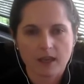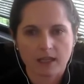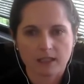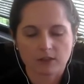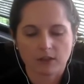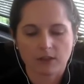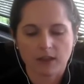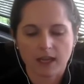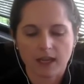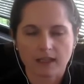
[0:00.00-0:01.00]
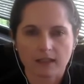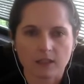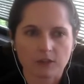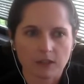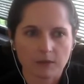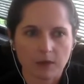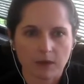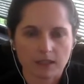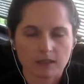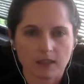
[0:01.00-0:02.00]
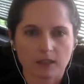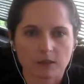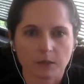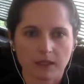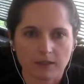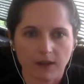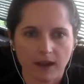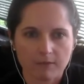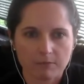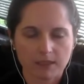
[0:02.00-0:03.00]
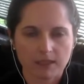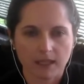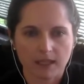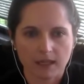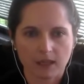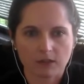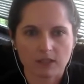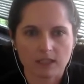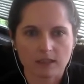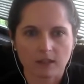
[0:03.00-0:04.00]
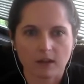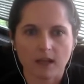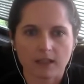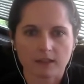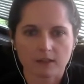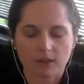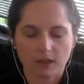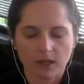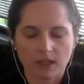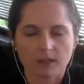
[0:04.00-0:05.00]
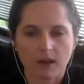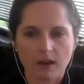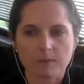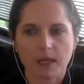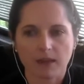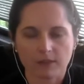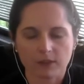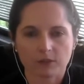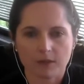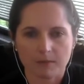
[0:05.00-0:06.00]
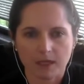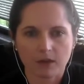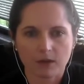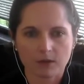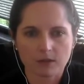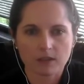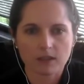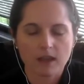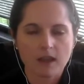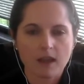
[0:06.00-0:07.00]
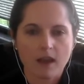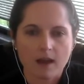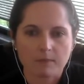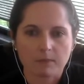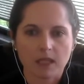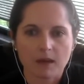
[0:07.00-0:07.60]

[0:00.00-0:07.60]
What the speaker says: And so they had initially requested a 25% increase across all behavioral treatment codes to